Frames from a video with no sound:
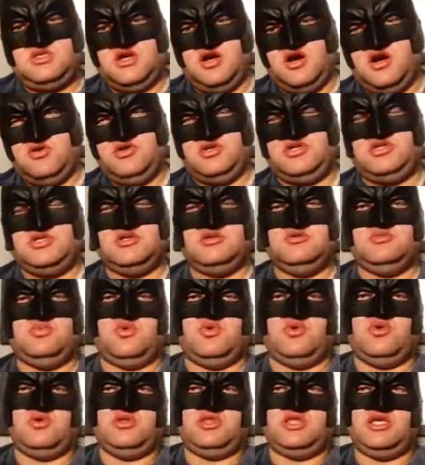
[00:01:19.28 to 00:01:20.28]
the origin
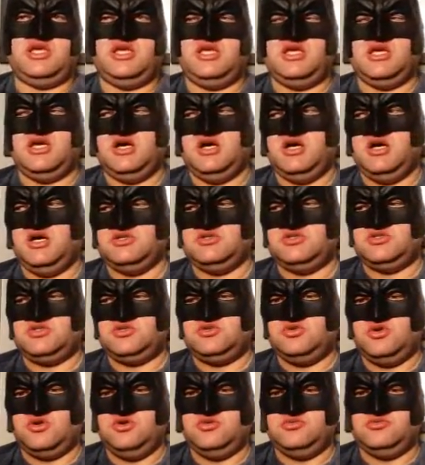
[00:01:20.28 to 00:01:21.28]
for the
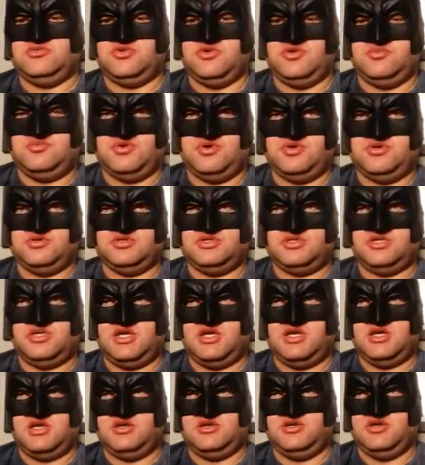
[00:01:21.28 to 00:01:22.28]
stormtroopers,
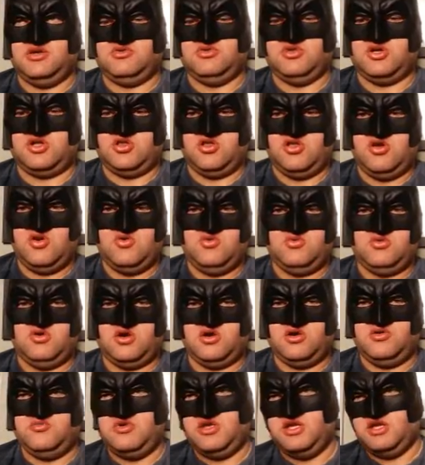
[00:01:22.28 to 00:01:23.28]
the clone
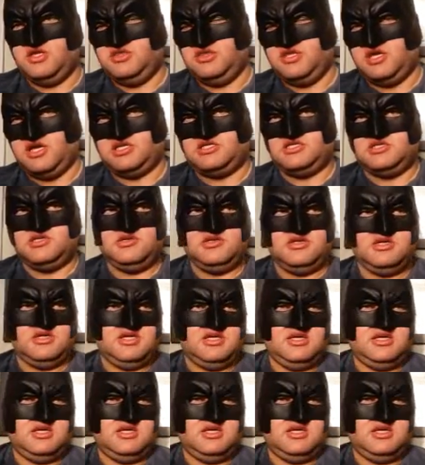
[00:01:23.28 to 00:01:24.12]
army, and that.